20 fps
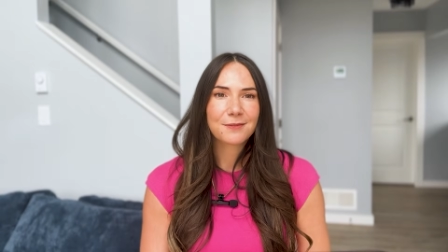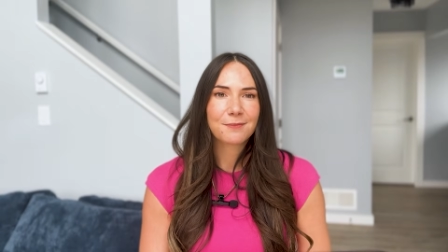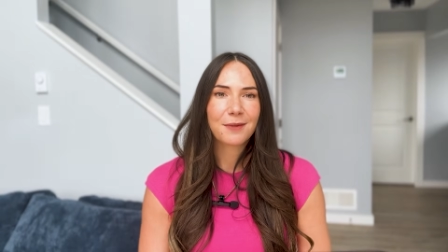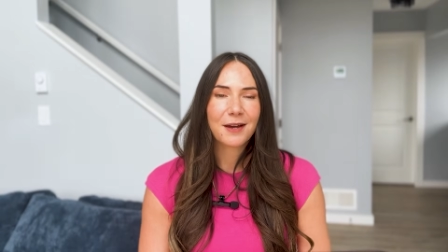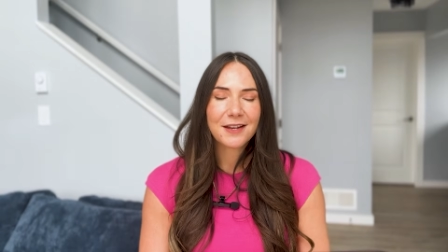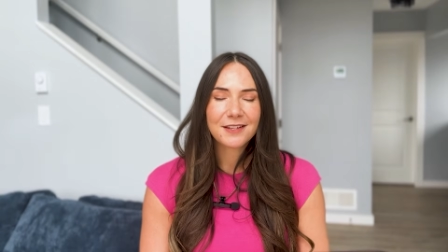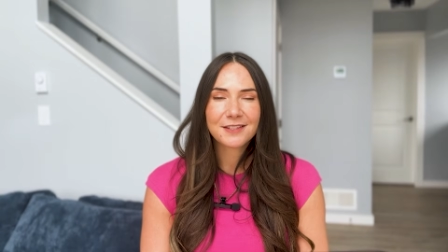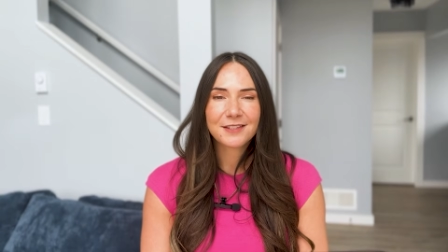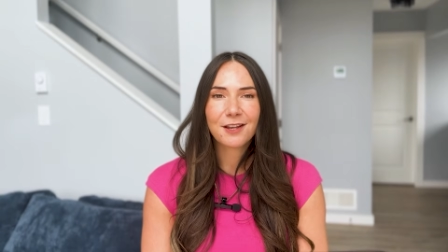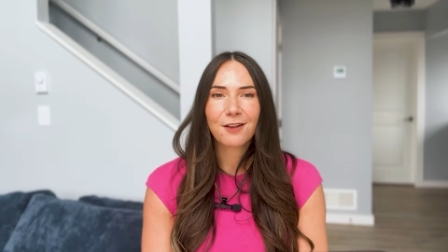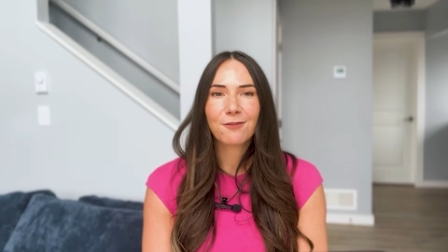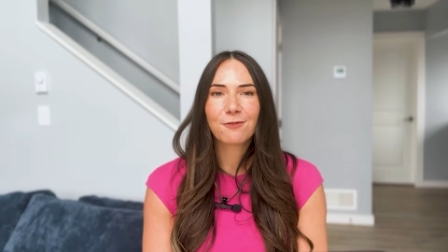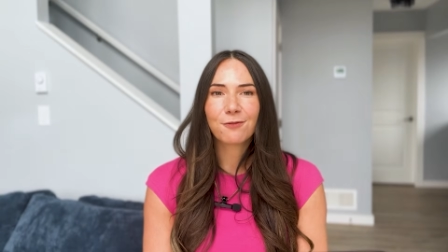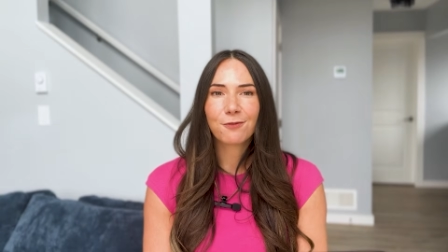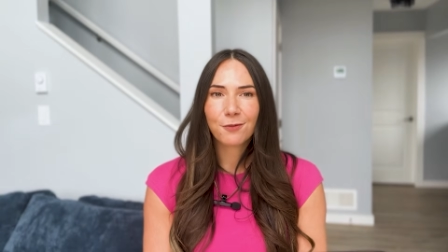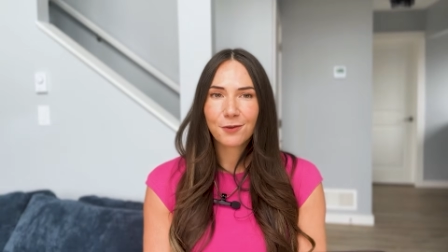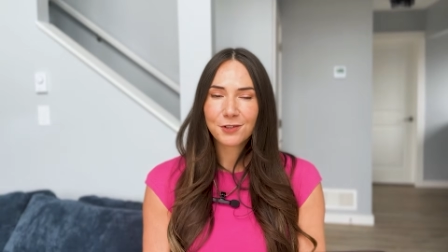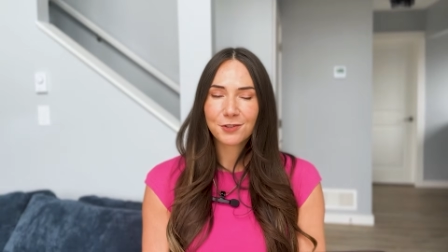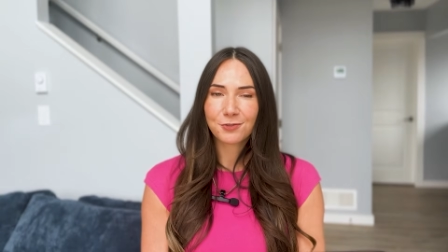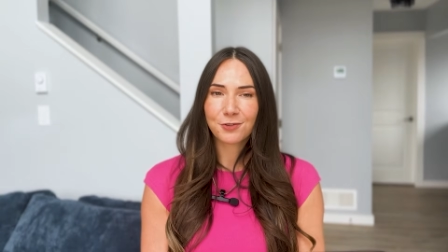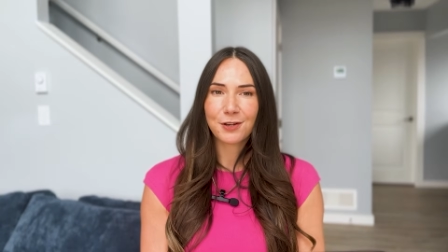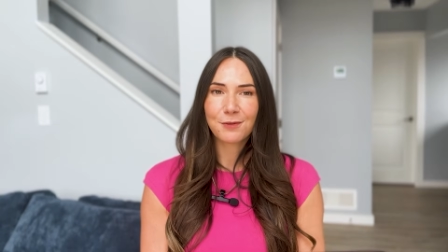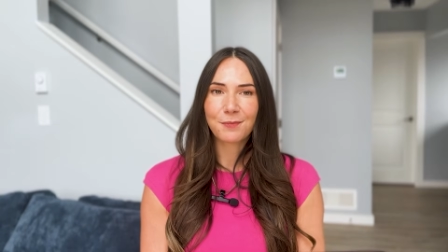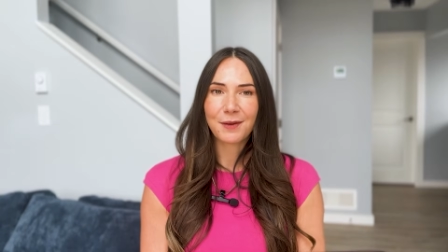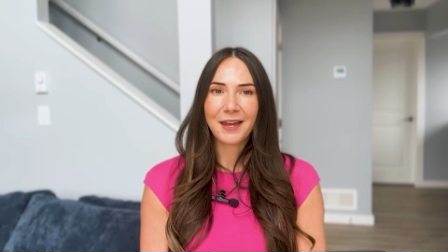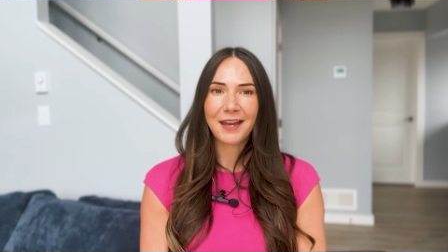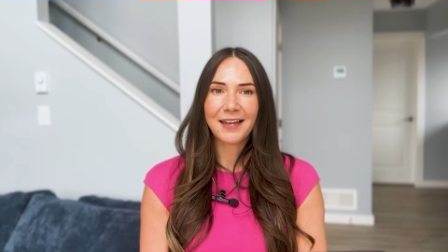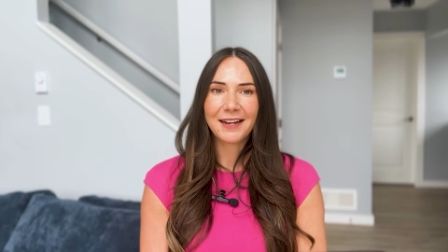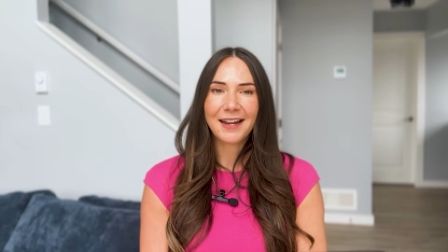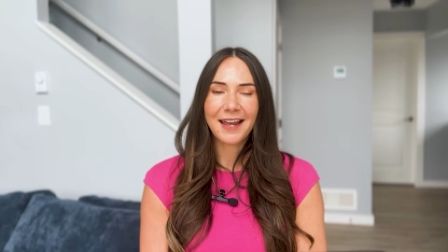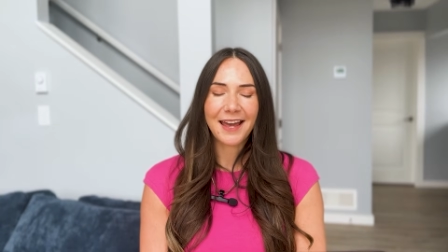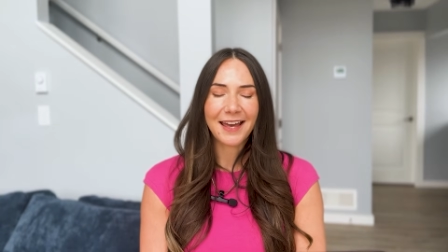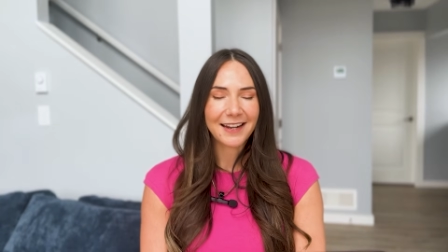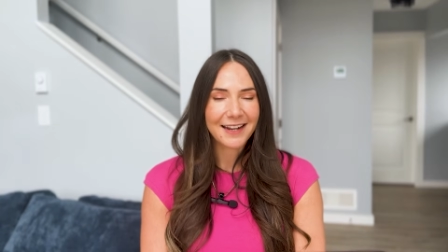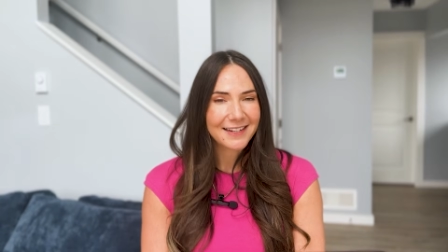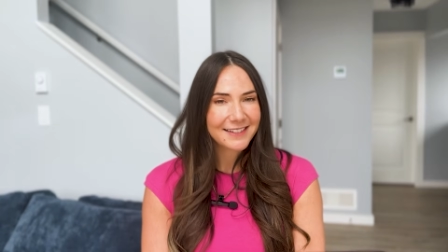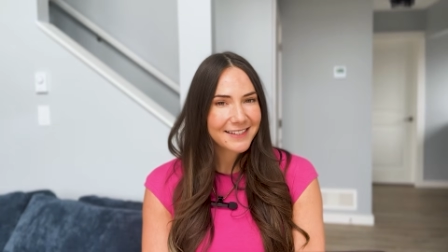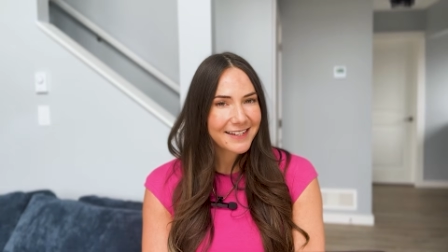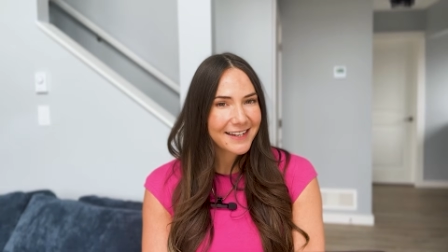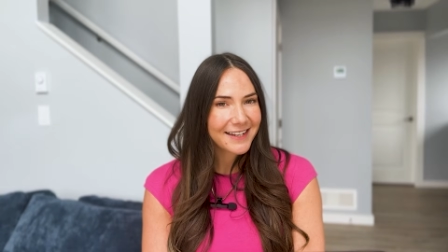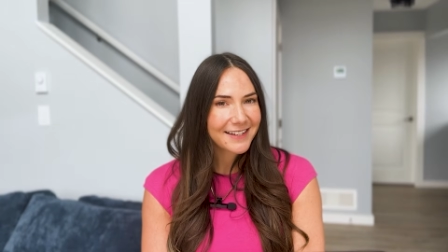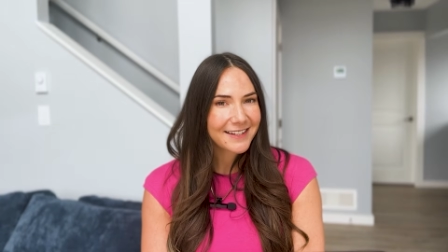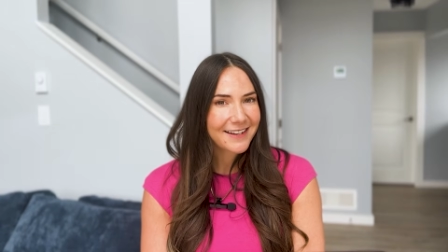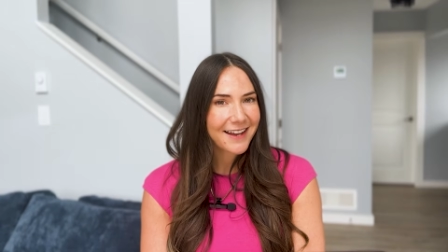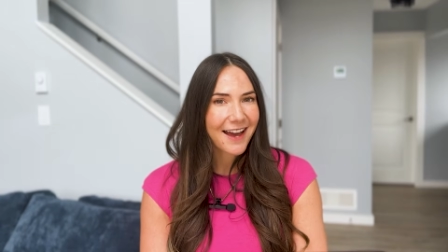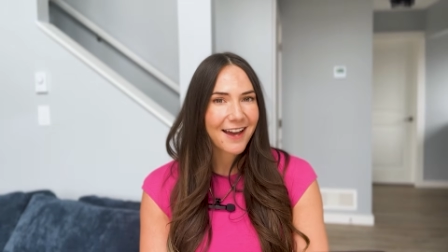myself for joint pain, and I did it.